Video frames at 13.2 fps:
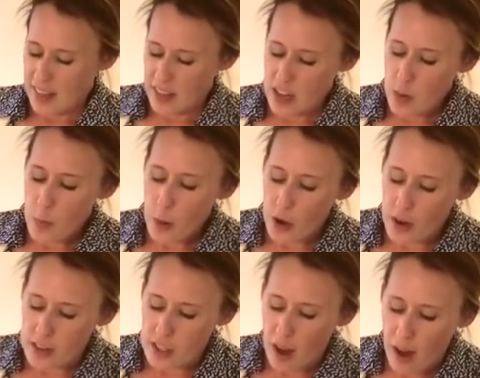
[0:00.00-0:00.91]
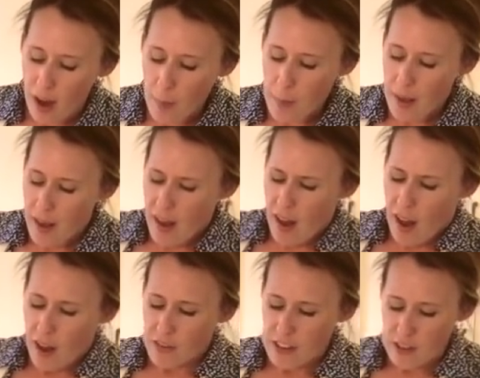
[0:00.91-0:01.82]
and then you put it on top
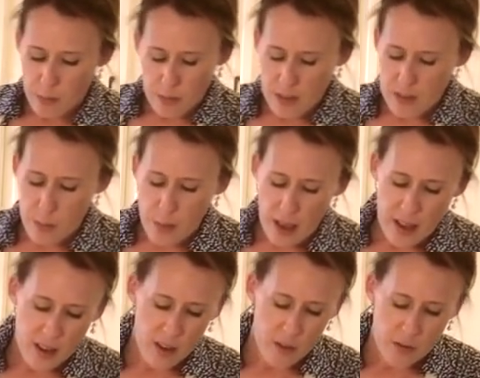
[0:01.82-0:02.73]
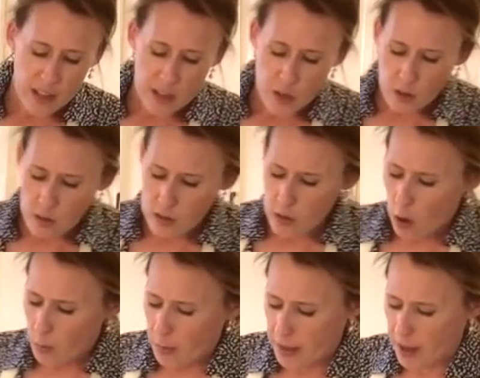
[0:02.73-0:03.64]
of these this bed of lentils. Oh
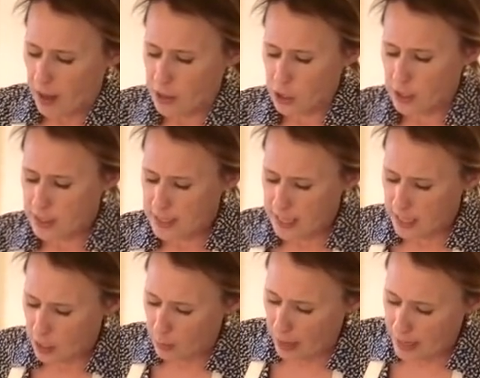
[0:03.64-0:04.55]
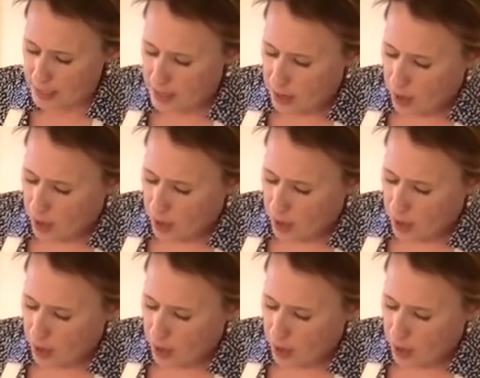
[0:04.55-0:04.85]
my gosh, let's take a bite.